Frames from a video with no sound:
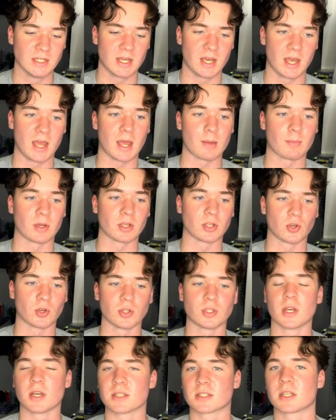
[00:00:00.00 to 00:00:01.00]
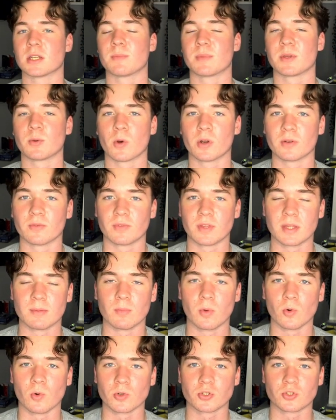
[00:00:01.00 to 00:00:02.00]
and Cunha is going to be one of the
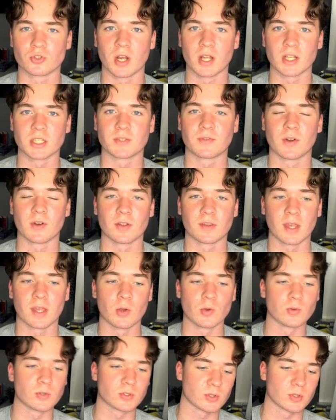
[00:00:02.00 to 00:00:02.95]
most transferred out,